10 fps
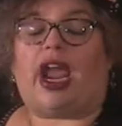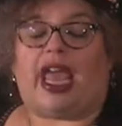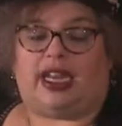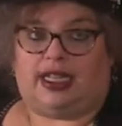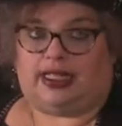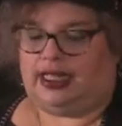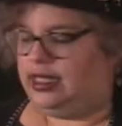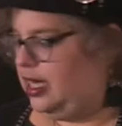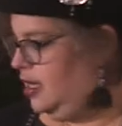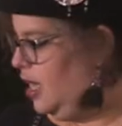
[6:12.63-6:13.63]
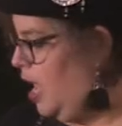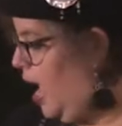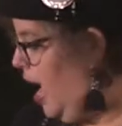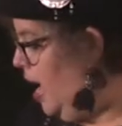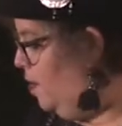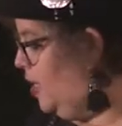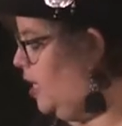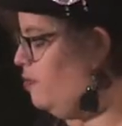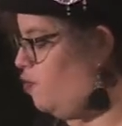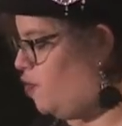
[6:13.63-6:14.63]
and an assistant. And it was
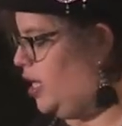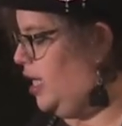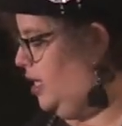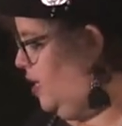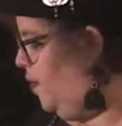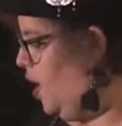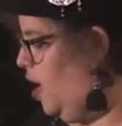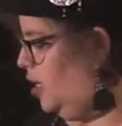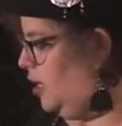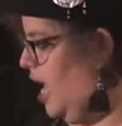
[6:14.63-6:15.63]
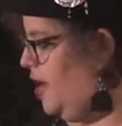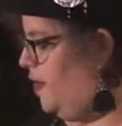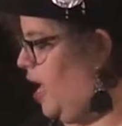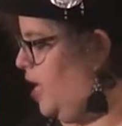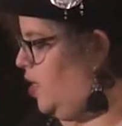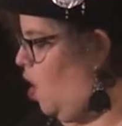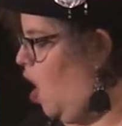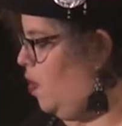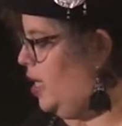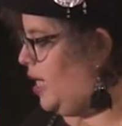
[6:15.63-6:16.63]
a really difficult life. And there
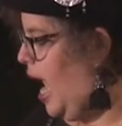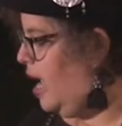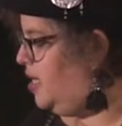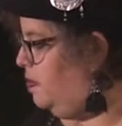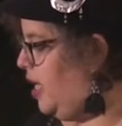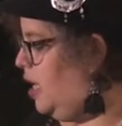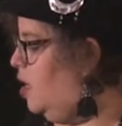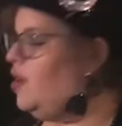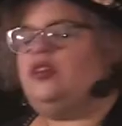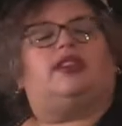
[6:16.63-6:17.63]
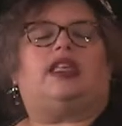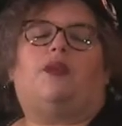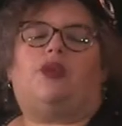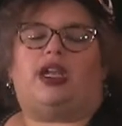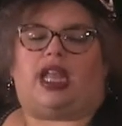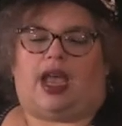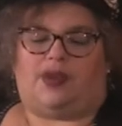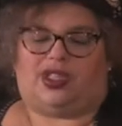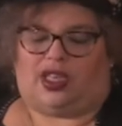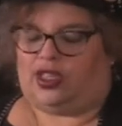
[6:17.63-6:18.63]
always had to be someone that
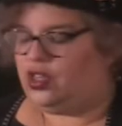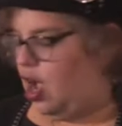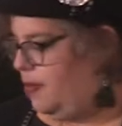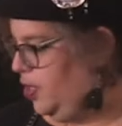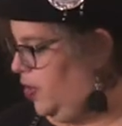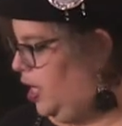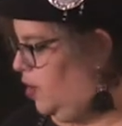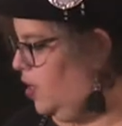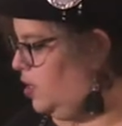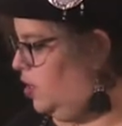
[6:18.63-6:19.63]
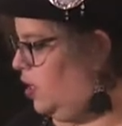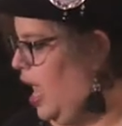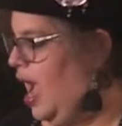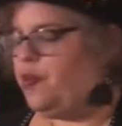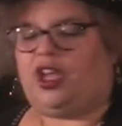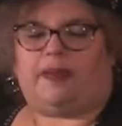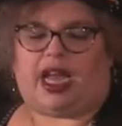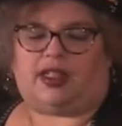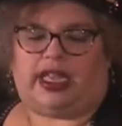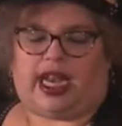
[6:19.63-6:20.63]
was on the job. So here is a look at
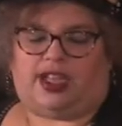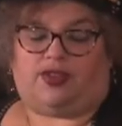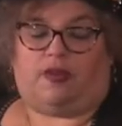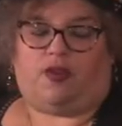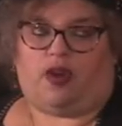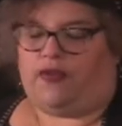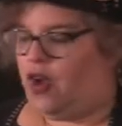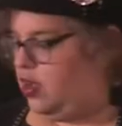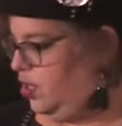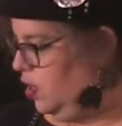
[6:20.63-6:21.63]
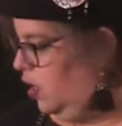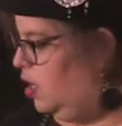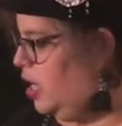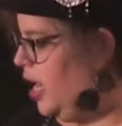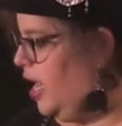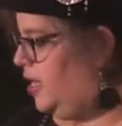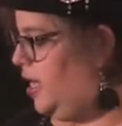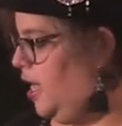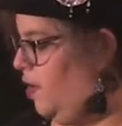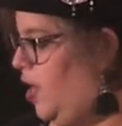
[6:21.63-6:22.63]
Whaleback Lighthouse from Fort Foster in
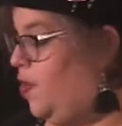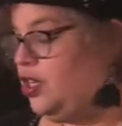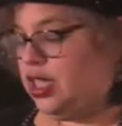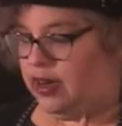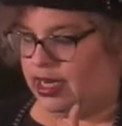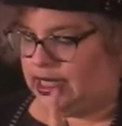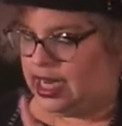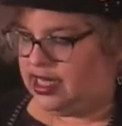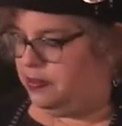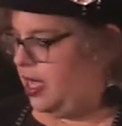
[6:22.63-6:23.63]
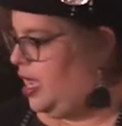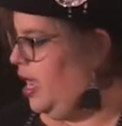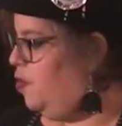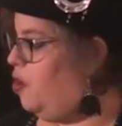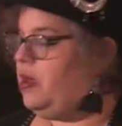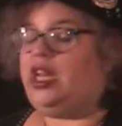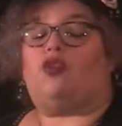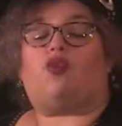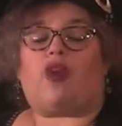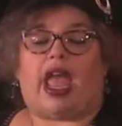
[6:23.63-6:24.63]
Kittery, which there is said to be a woman
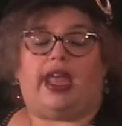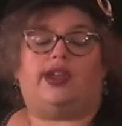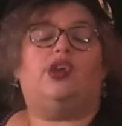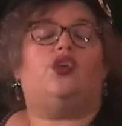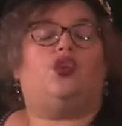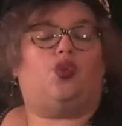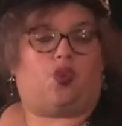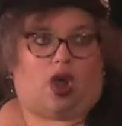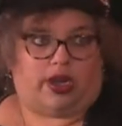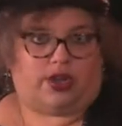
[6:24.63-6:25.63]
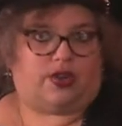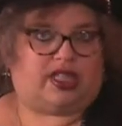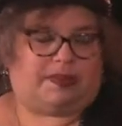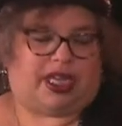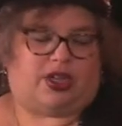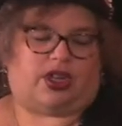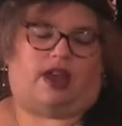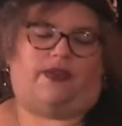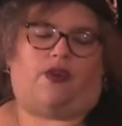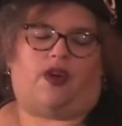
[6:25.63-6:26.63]
in red who wanders the beach
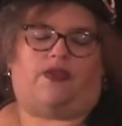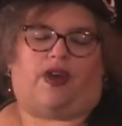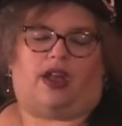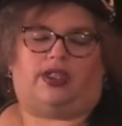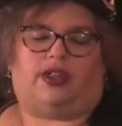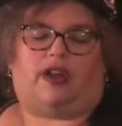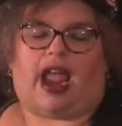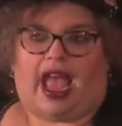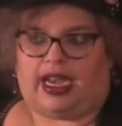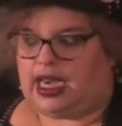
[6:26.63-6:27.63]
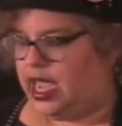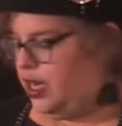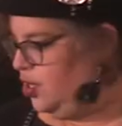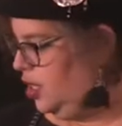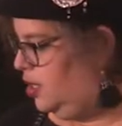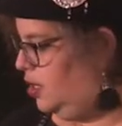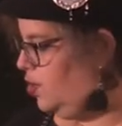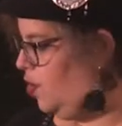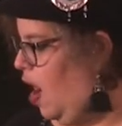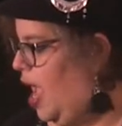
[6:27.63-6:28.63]
of Fort Foster at night. She's
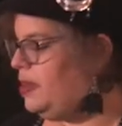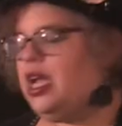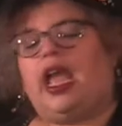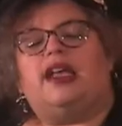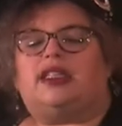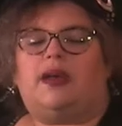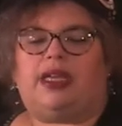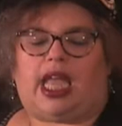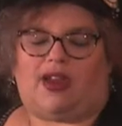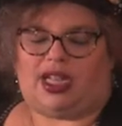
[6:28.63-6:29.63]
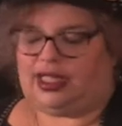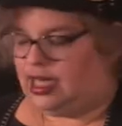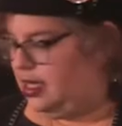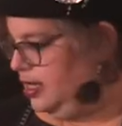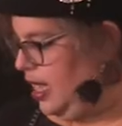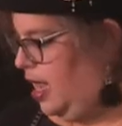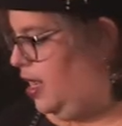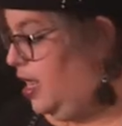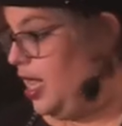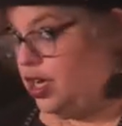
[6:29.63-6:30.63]
described as coming out at sunset.
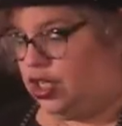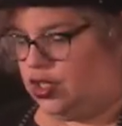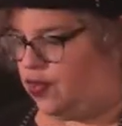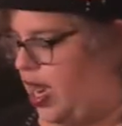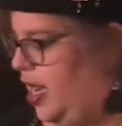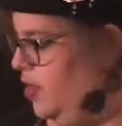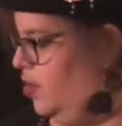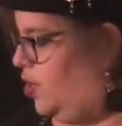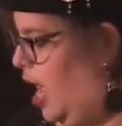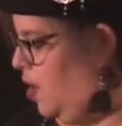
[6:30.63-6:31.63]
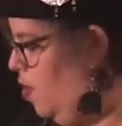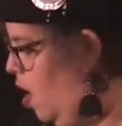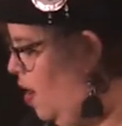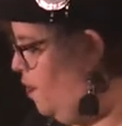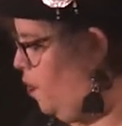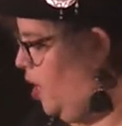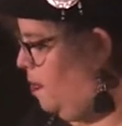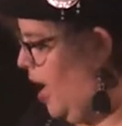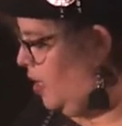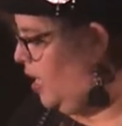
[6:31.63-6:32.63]
And again, she's right in the shadow of Whaleback